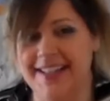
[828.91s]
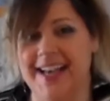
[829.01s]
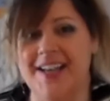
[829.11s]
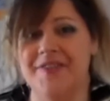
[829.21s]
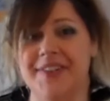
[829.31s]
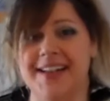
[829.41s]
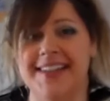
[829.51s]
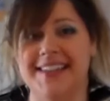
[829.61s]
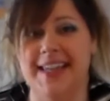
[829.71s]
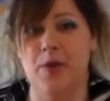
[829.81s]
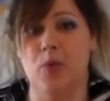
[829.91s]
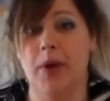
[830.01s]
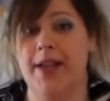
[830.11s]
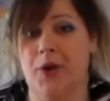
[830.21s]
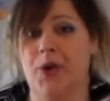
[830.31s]
I find that they
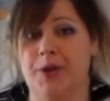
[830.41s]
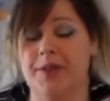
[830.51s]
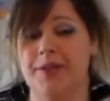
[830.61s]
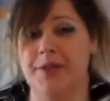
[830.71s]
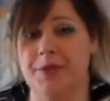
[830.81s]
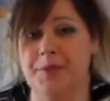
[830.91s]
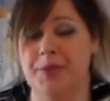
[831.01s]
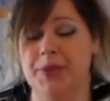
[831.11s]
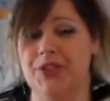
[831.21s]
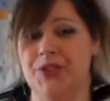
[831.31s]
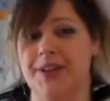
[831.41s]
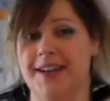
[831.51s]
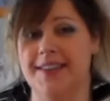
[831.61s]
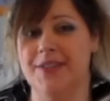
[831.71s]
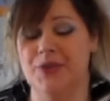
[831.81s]
wick all the moisture
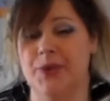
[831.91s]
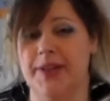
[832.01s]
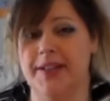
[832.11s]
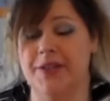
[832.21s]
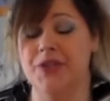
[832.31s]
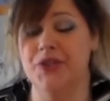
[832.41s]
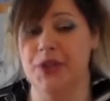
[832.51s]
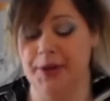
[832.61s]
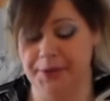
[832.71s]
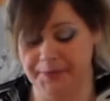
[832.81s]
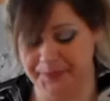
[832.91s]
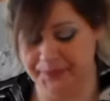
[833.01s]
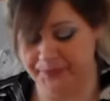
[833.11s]
out of the soil. So,